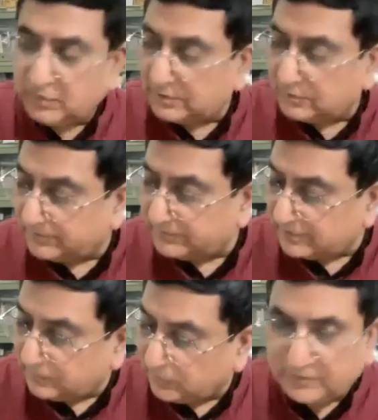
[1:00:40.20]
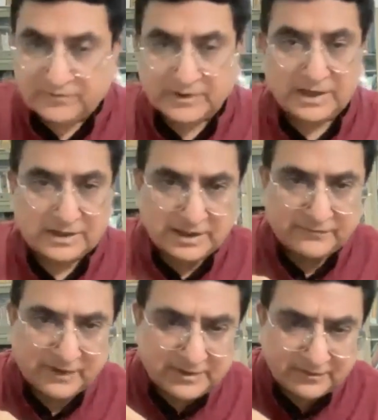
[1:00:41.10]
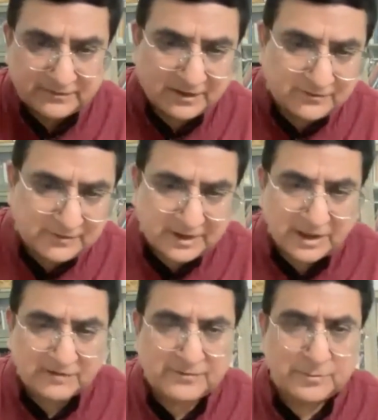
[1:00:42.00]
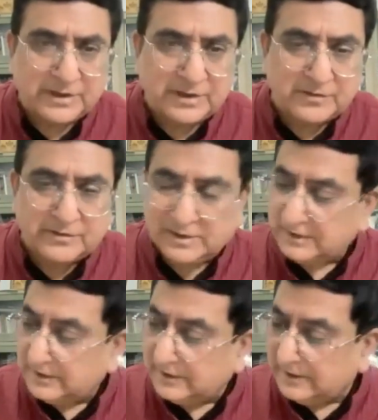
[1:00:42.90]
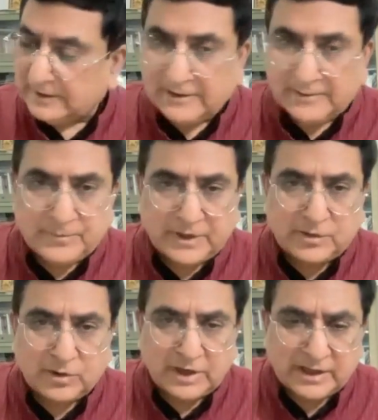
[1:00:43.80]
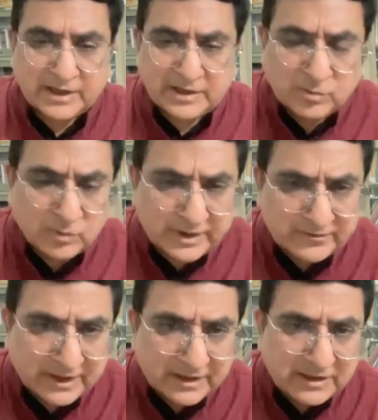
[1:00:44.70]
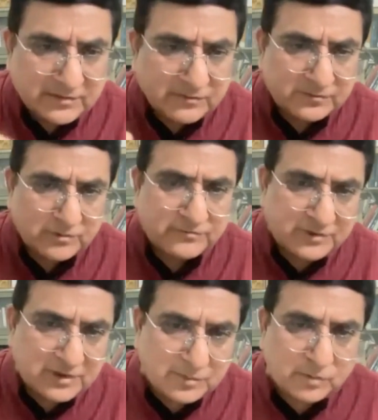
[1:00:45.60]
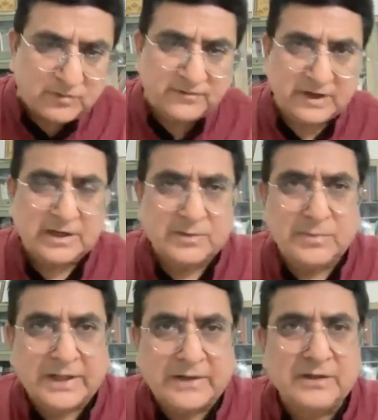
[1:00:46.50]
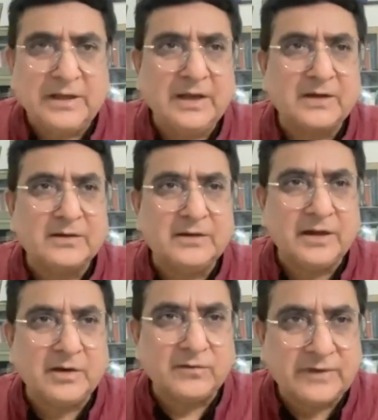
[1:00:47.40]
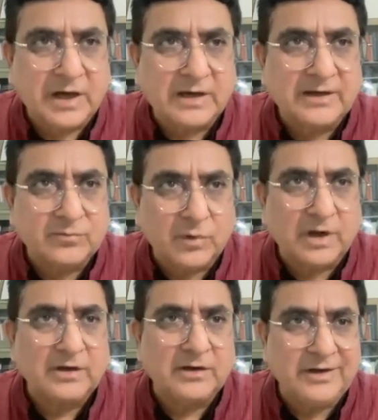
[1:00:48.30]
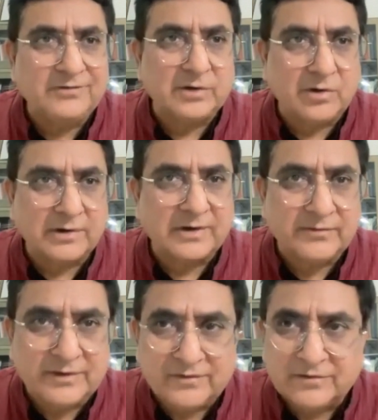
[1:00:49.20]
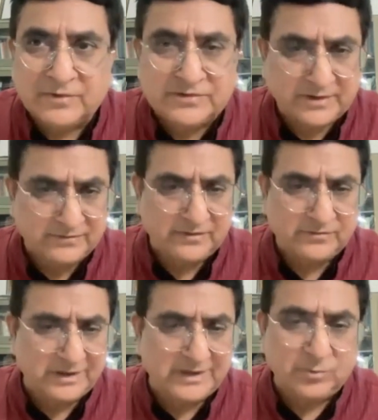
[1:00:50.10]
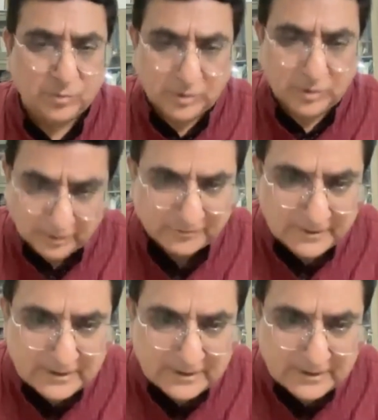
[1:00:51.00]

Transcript: one question about SARC. If I just answer in half a minute, I don't know what exactly, there was a question about SARC, but I think SARC is one regional organization which hasn't really worked.